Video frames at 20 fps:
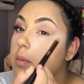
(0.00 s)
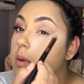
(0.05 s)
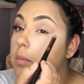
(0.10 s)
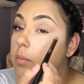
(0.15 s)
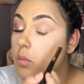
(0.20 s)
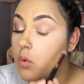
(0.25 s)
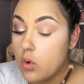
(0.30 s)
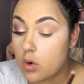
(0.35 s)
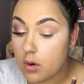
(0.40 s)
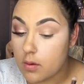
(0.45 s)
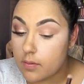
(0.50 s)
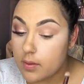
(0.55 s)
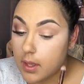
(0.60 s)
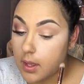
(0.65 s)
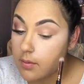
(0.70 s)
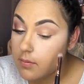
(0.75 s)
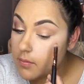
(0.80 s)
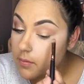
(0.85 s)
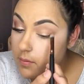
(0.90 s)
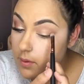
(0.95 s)
bit more of
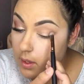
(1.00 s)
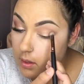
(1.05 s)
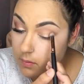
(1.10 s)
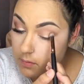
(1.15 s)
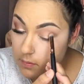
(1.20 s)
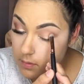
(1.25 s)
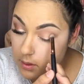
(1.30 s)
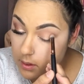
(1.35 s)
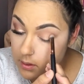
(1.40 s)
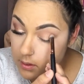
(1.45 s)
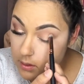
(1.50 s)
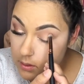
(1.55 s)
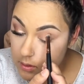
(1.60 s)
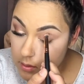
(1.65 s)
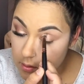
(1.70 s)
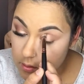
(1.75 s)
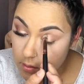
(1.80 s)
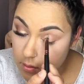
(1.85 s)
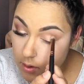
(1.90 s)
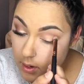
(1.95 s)
that Velvet
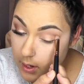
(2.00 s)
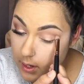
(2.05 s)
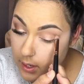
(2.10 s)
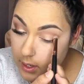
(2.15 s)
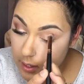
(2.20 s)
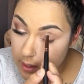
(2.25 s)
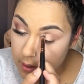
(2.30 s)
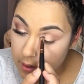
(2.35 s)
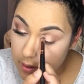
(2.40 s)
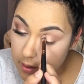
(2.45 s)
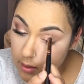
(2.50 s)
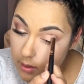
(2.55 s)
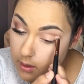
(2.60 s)
Gray.